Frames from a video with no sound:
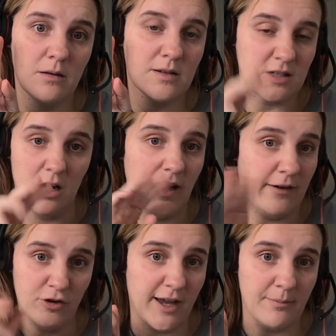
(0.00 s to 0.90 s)
start
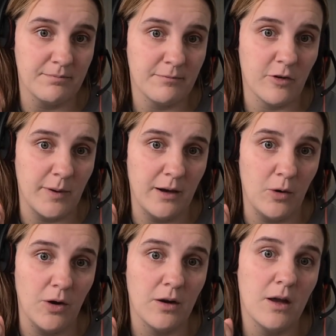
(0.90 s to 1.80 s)
every game from now
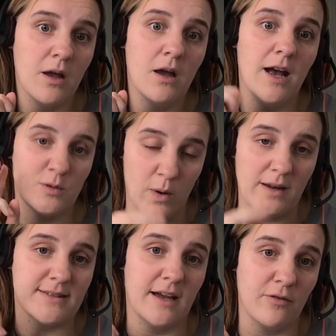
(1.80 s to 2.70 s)
on, as well
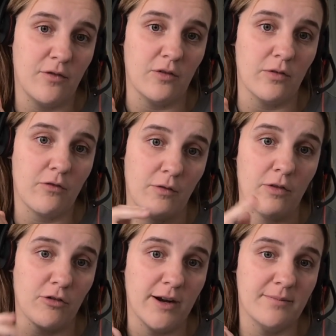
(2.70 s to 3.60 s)
as that front three.